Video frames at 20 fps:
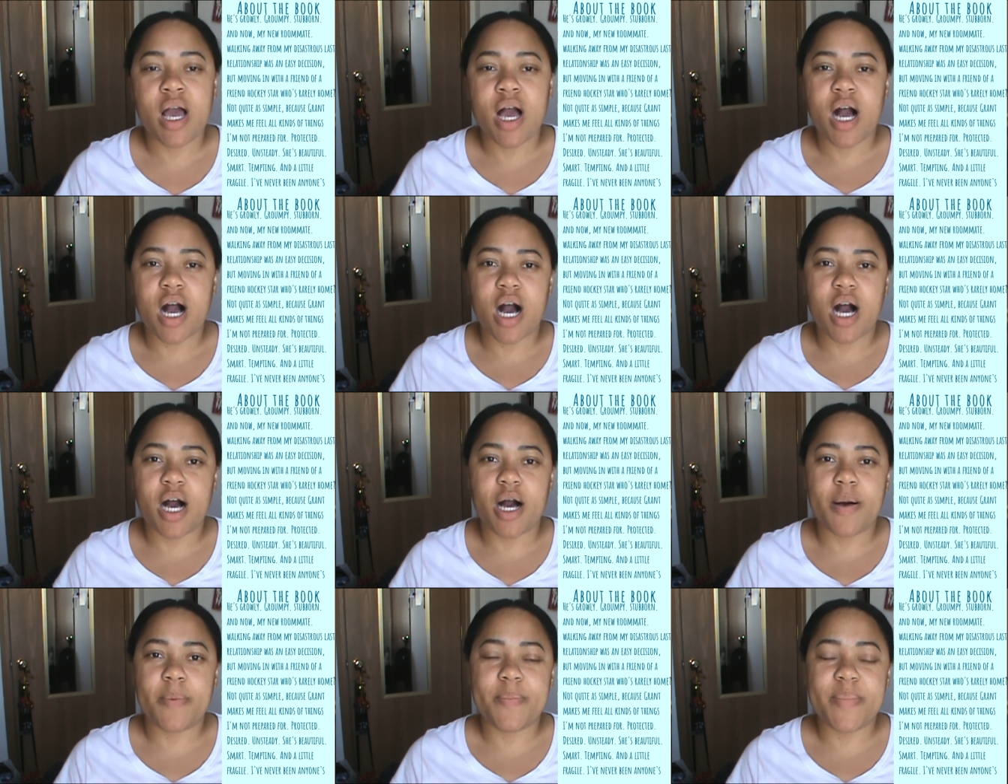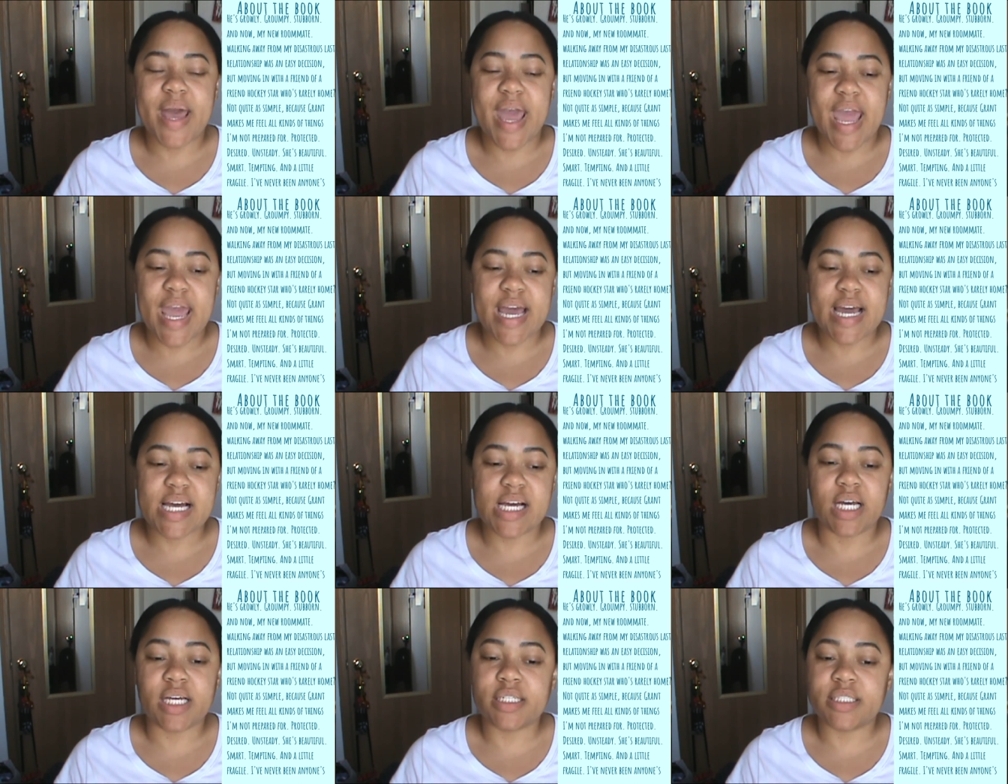
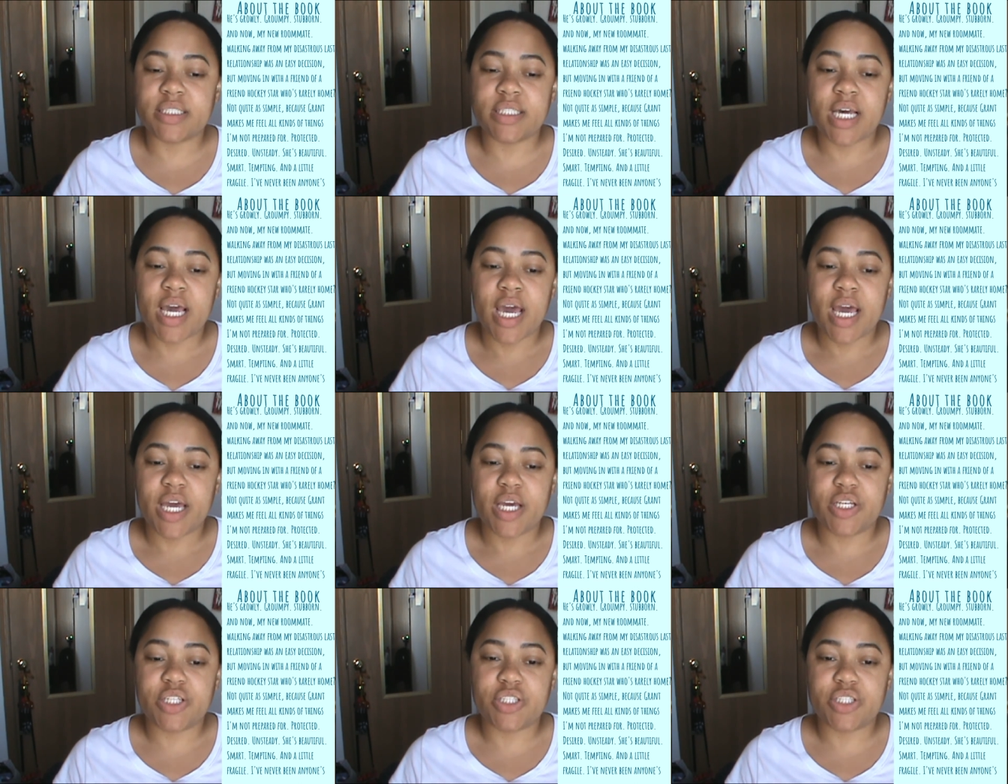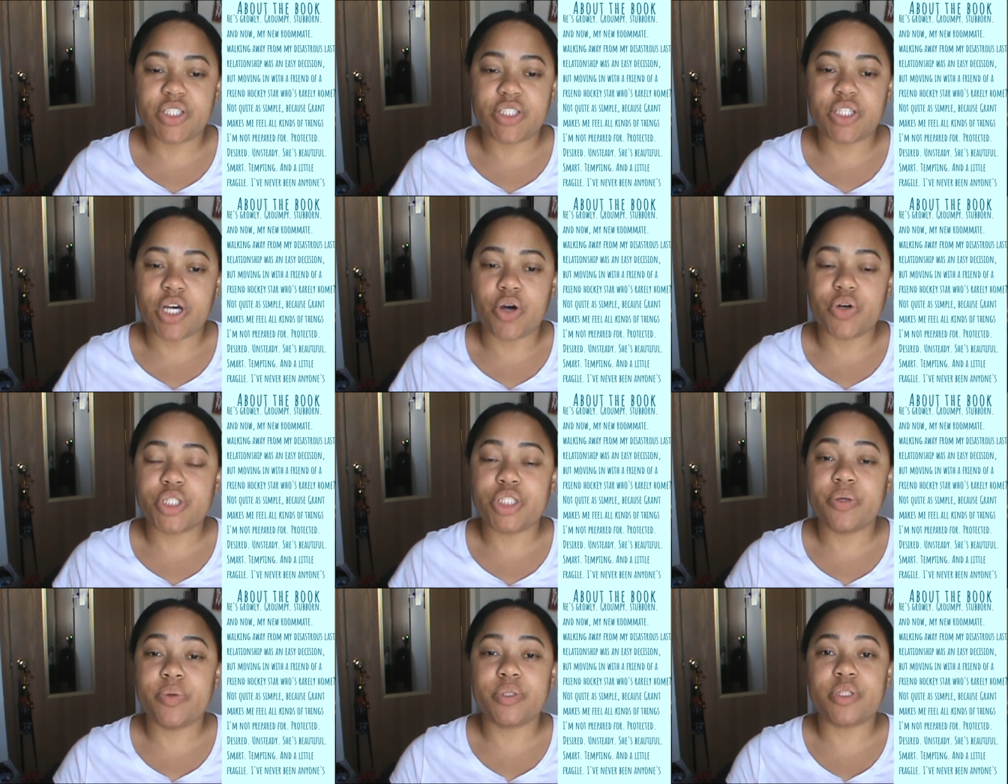and so
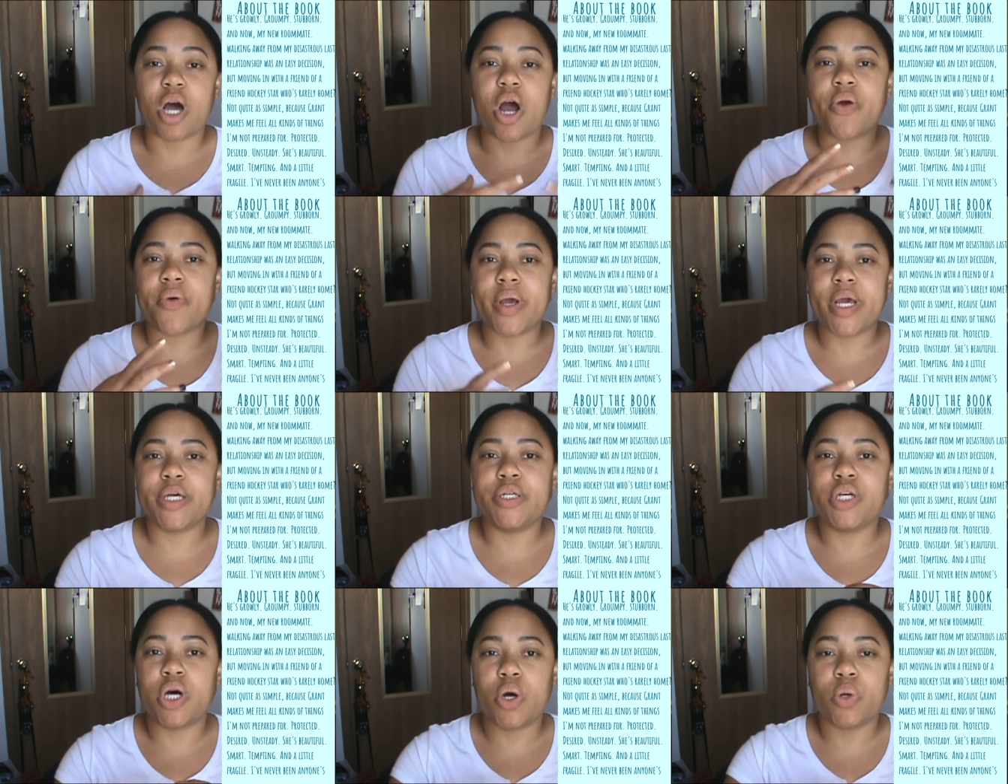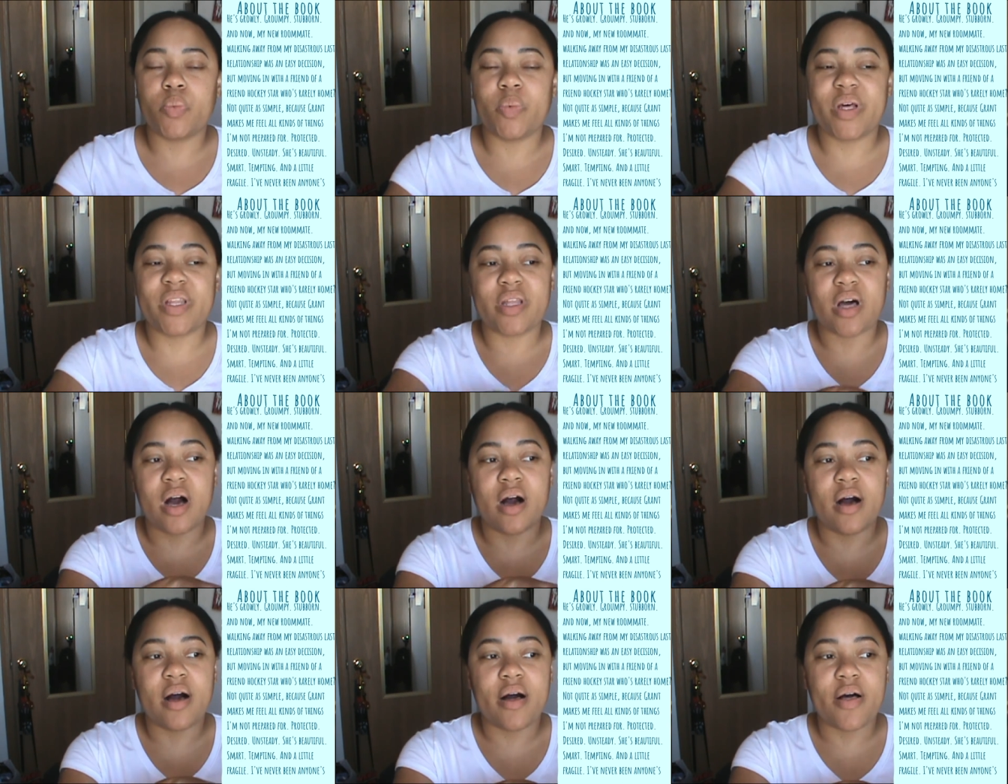she was already known with
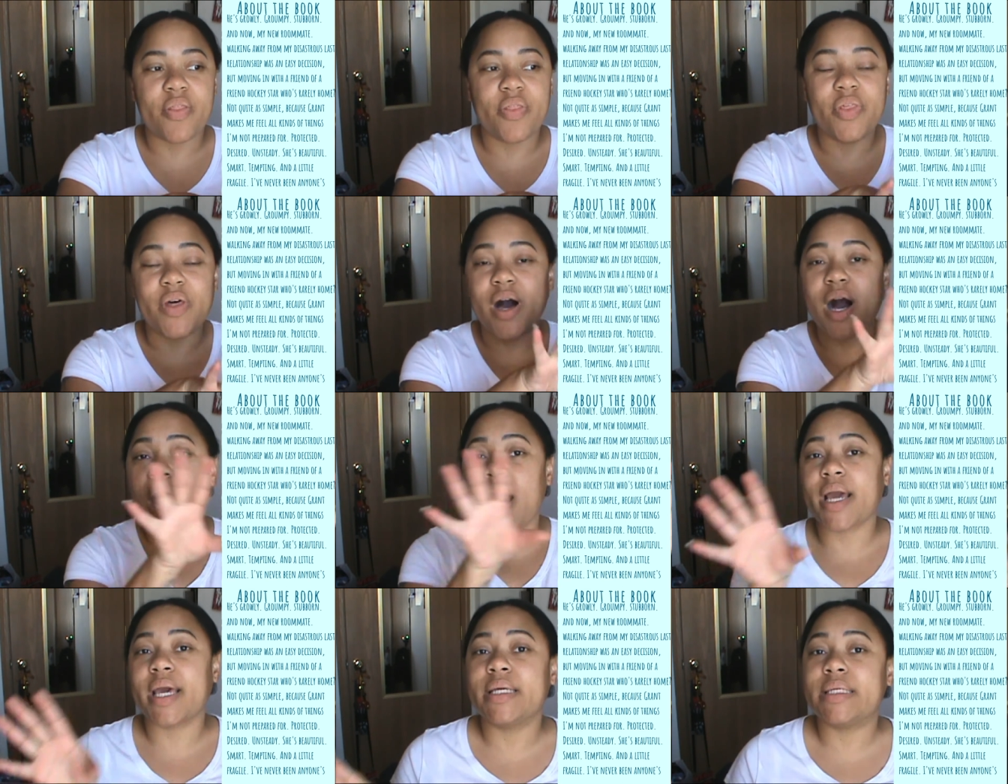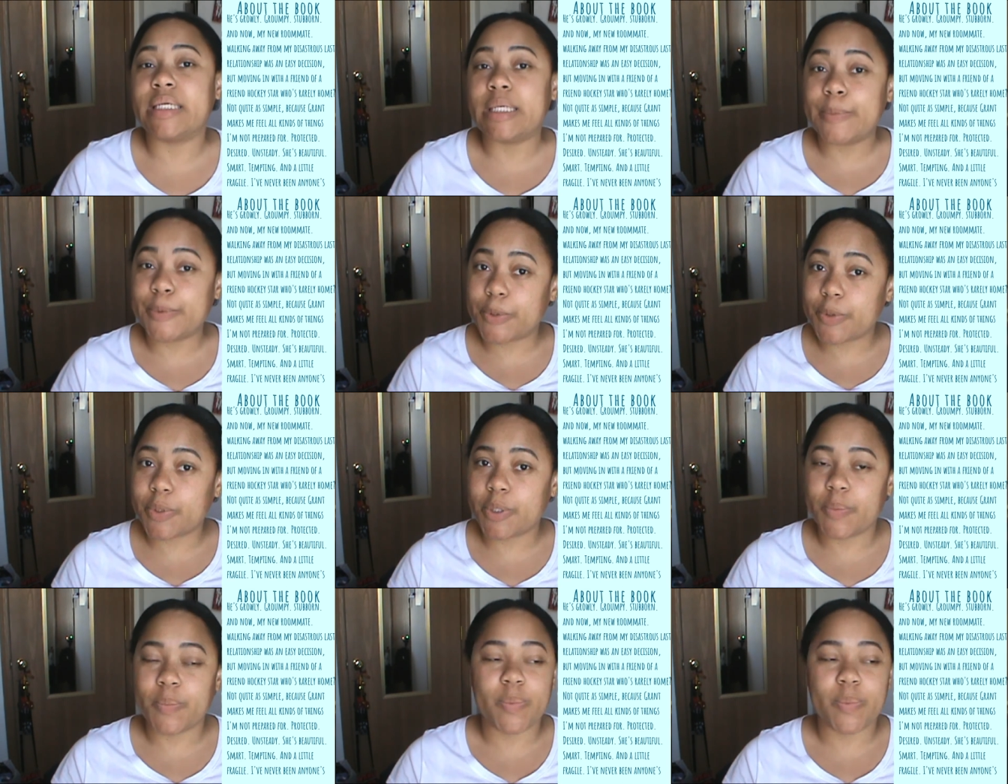the hockey team crew,